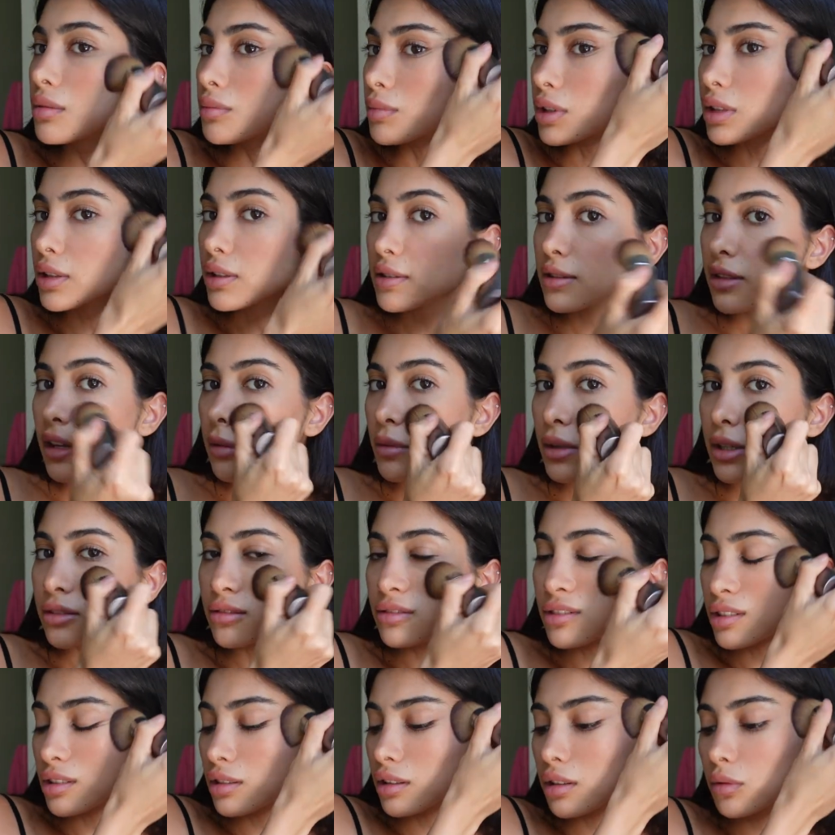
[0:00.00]
But this time I
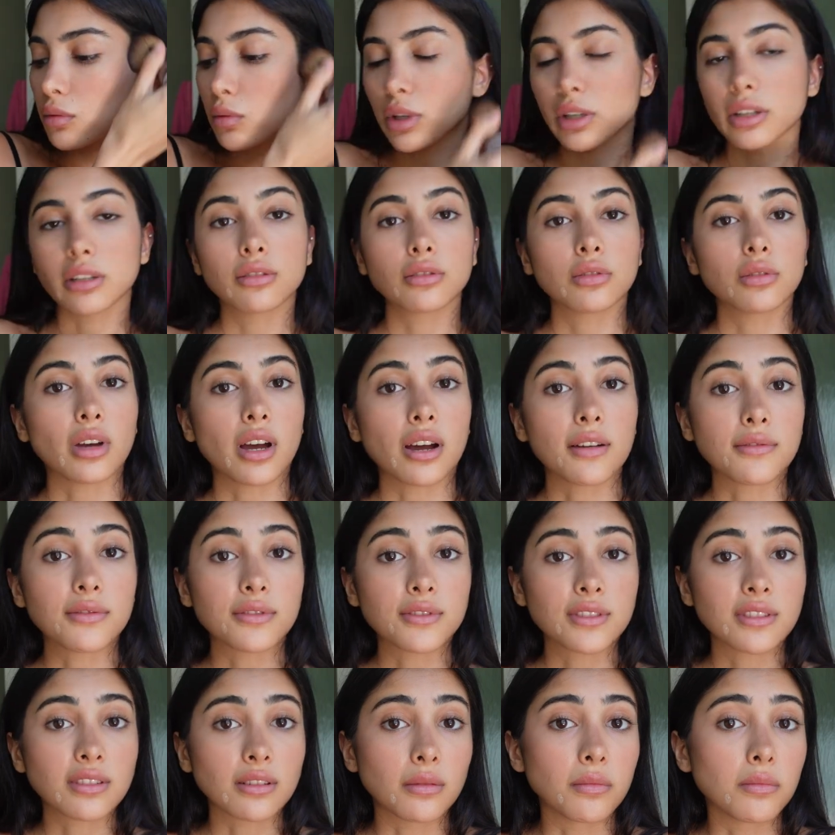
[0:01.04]
really wanted to have
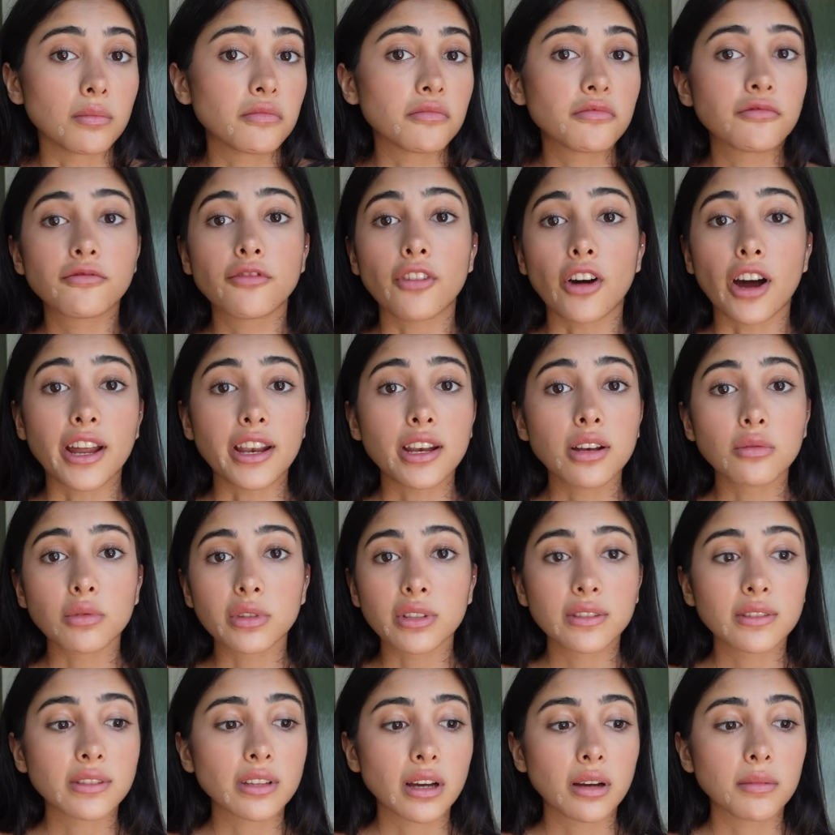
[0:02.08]
some fun
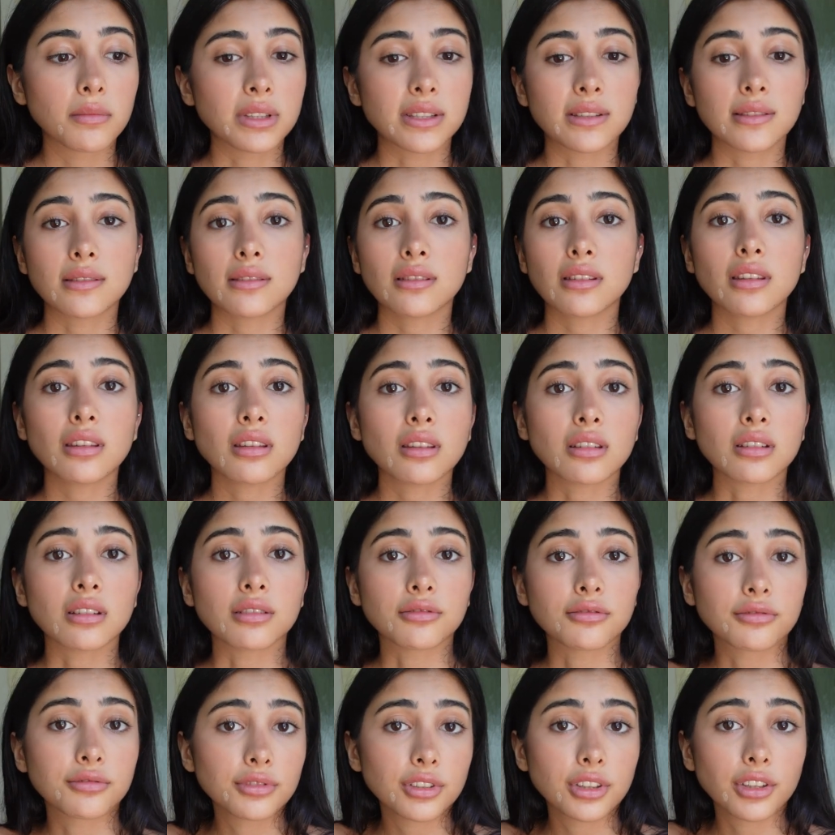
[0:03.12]
with them and see
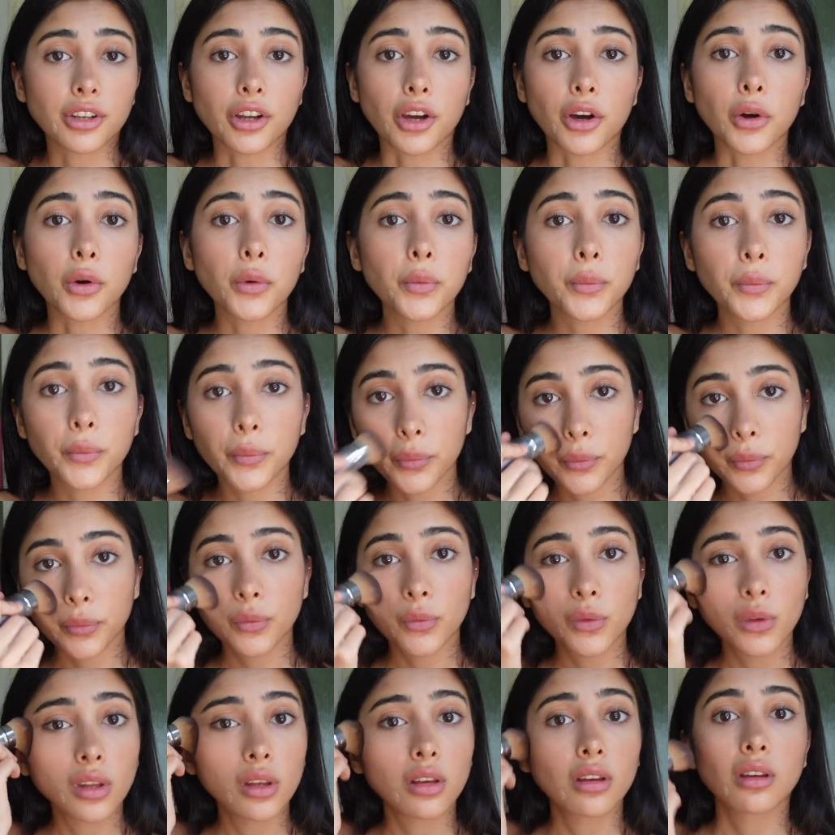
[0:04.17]
if, you know,
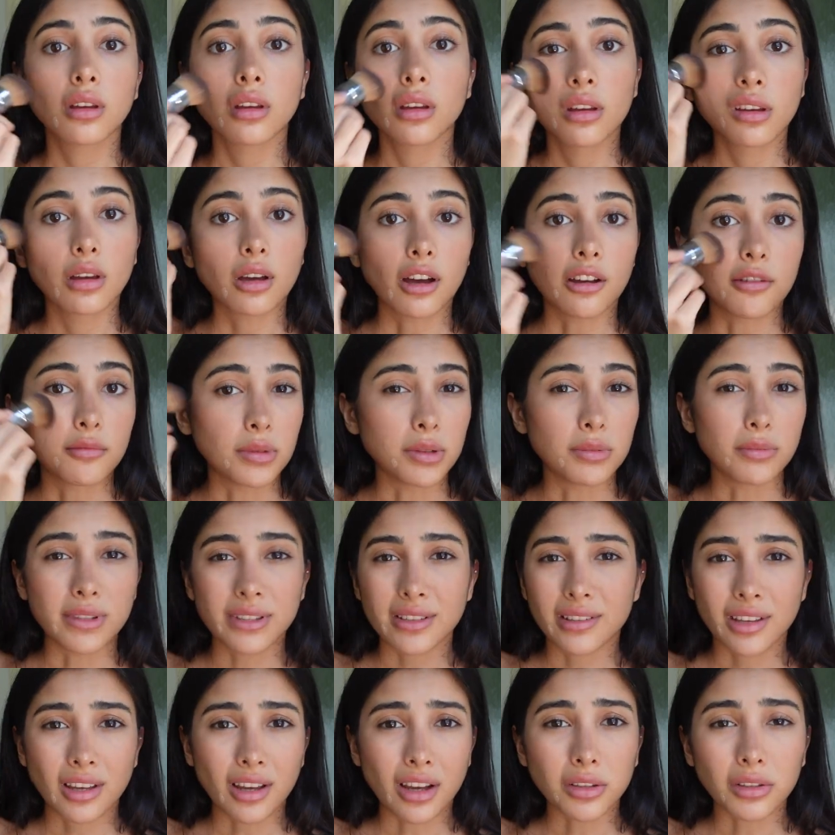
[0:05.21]
I've been
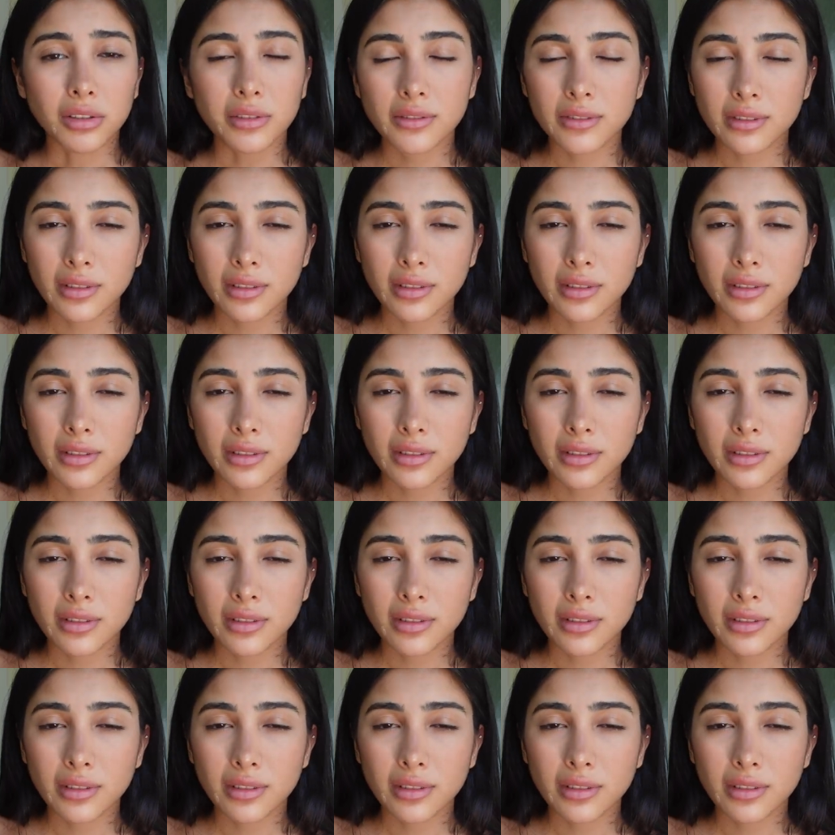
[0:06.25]
missing out on